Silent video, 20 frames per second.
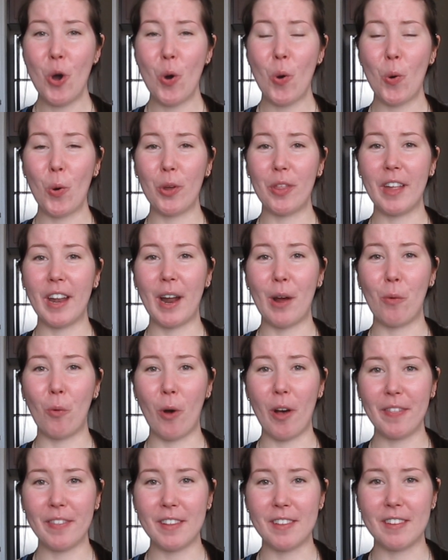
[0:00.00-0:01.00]
or that I
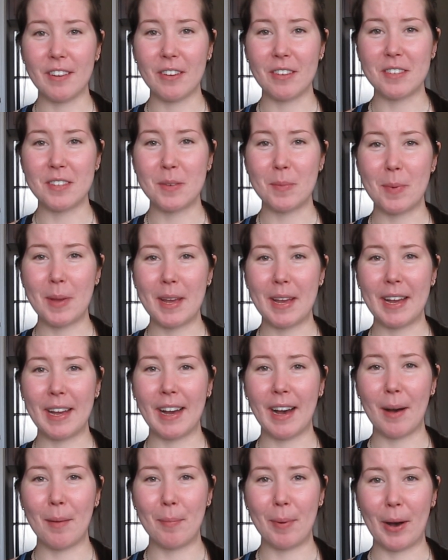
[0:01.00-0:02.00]
want the series to be
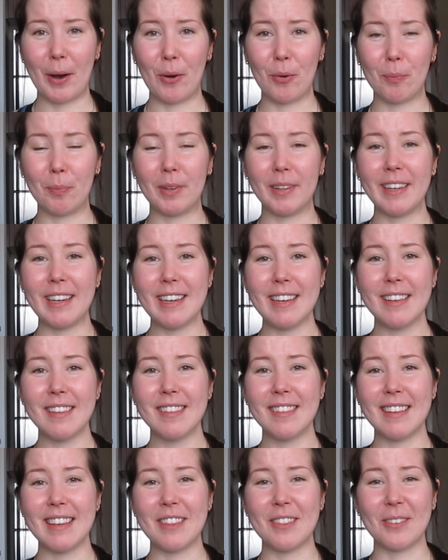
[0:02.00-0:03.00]
about,
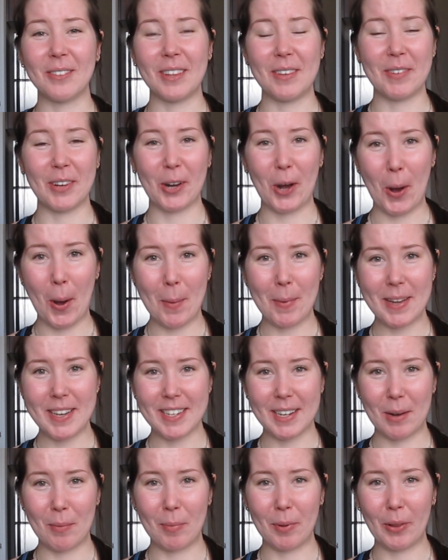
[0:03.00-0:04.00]
please either leave a comment
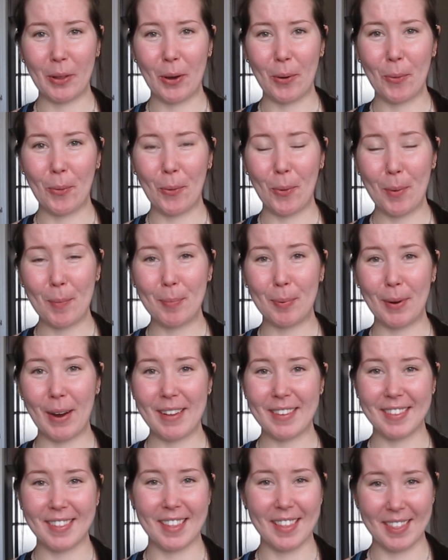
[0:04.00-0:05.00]
down below or
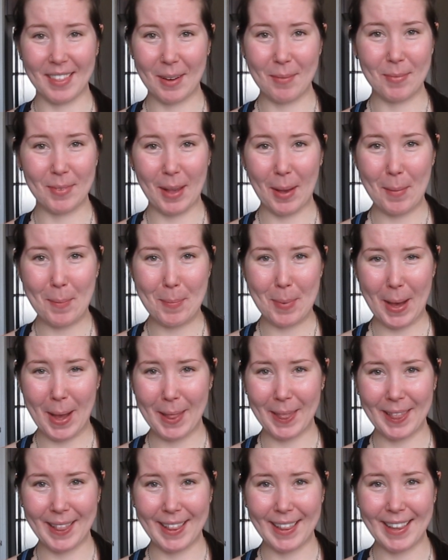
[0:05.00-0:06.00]
press the thumbs up
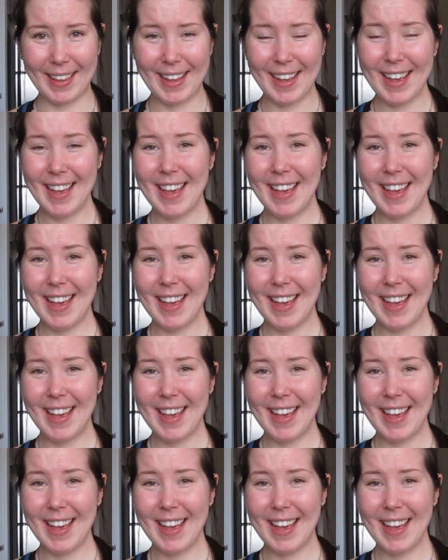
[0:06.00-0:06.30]
button